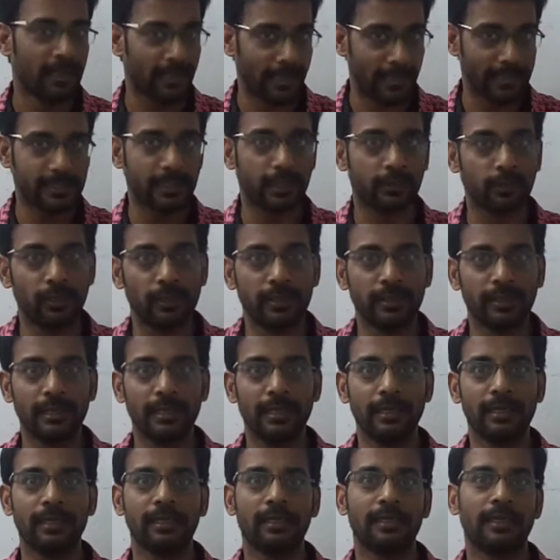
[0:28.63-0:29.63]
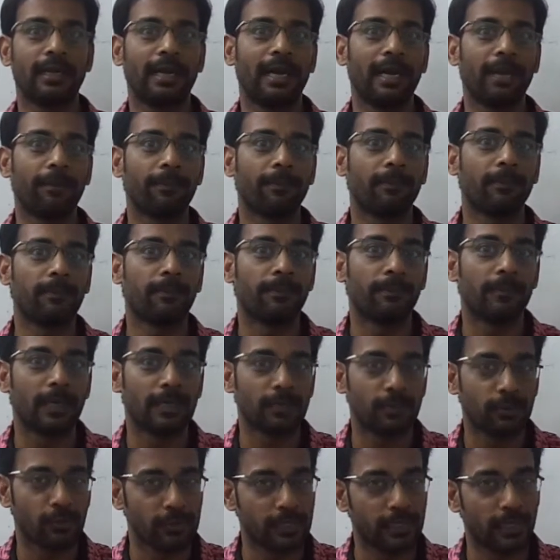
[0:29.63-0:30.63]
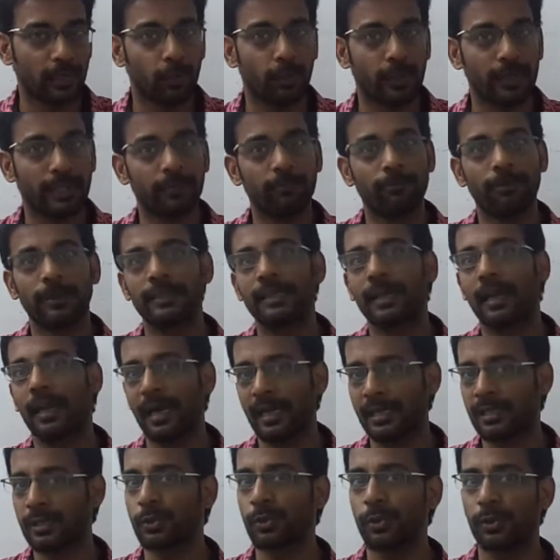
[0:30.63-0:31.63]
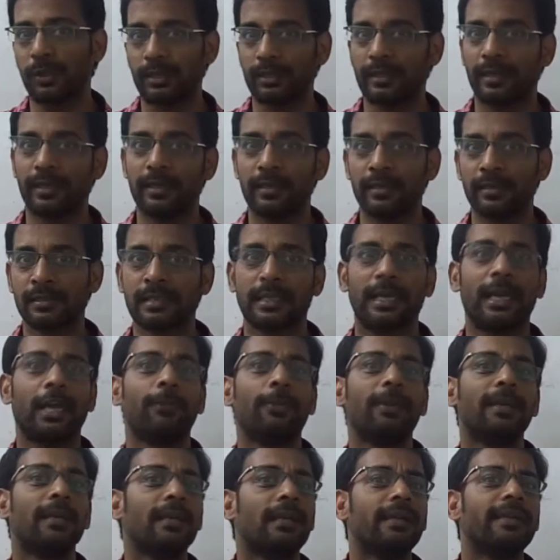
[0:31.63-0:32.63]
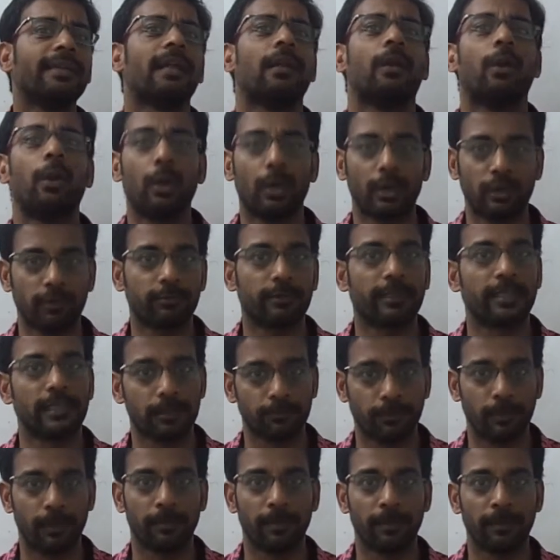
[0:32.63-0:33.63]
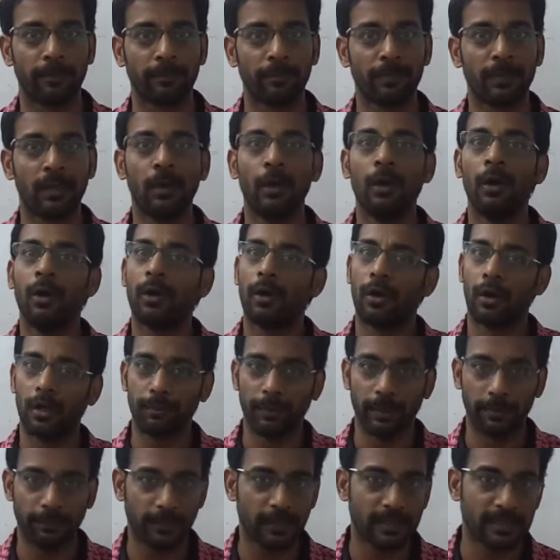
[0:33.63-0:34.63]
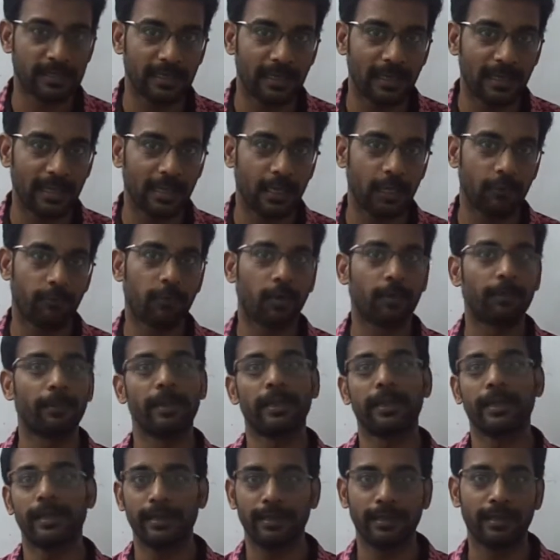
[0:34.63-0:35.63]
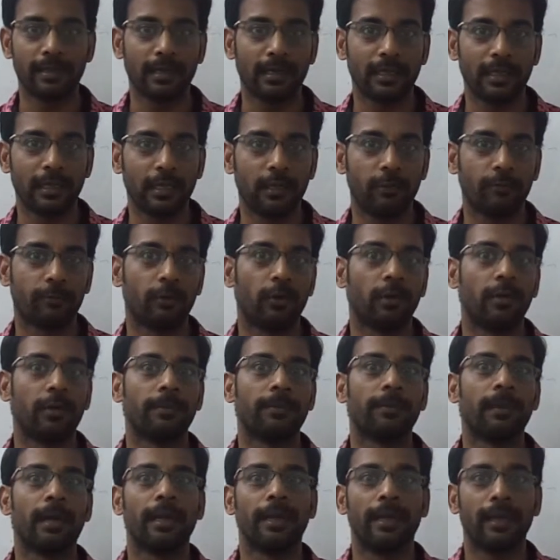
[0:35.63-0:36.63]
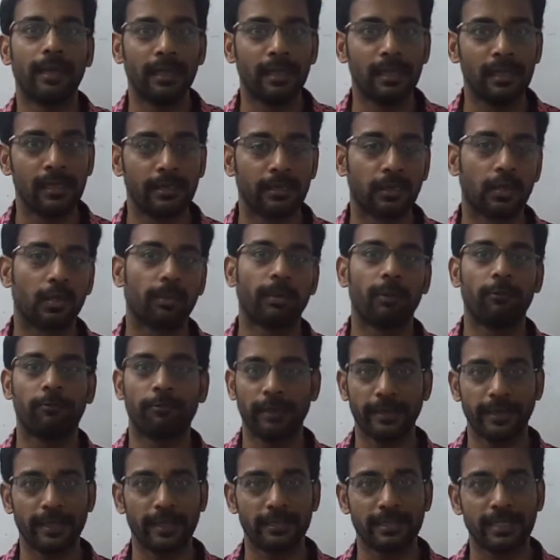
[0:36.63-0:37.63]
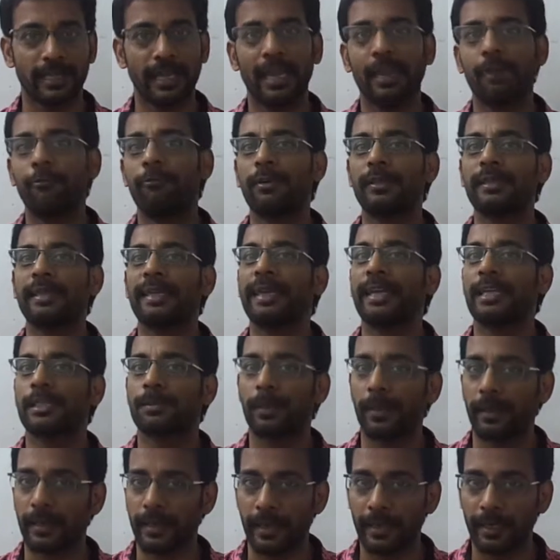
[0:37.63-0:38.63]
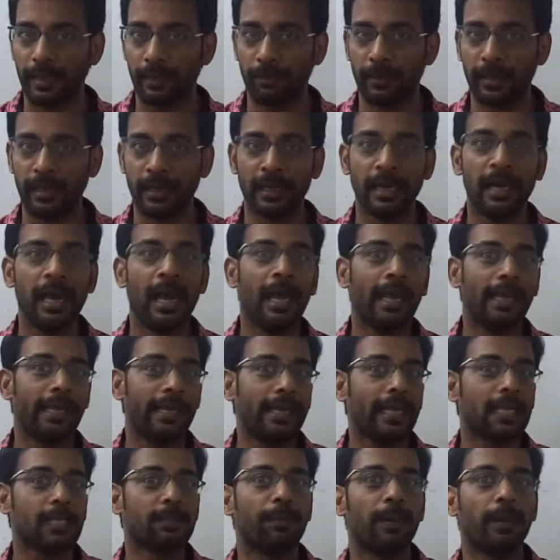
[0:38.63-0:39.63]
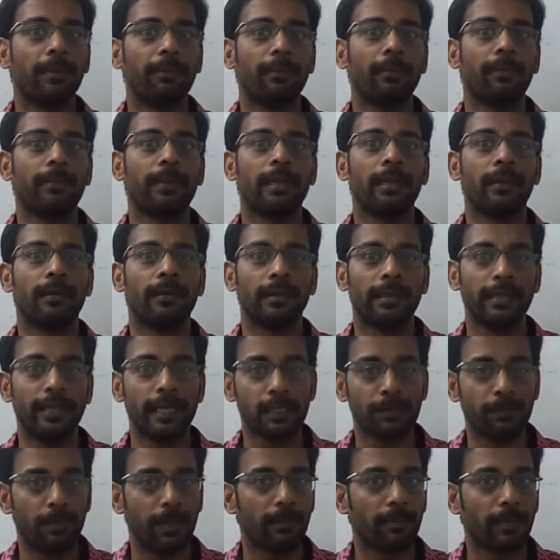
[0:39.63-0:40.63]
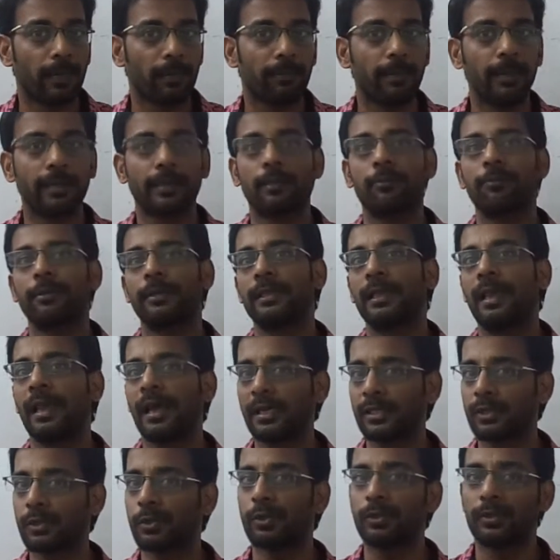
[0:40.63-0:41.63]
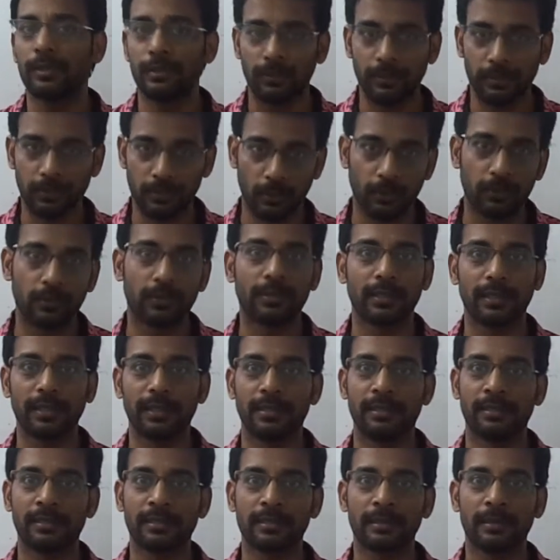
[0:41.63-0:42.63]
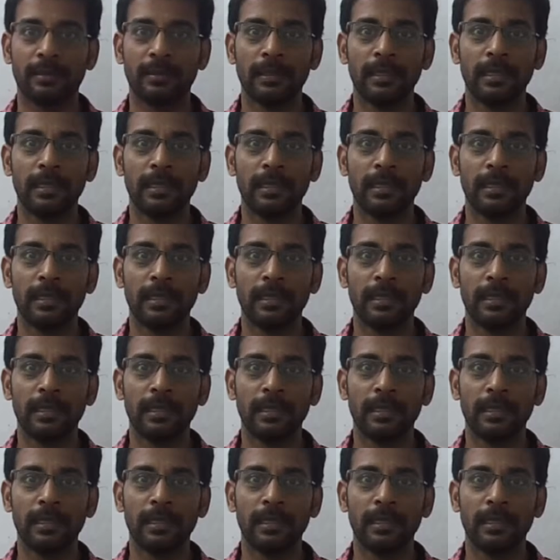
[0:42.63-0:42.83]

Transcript: As I told you earlier, I am associated with him for the last 2 to 3 years. I have been learning a lot of things from him. On my personal life, on my career life, on my health, on my finance, everything has been guiding me. He has been my mentor for the last 2 to 3 years.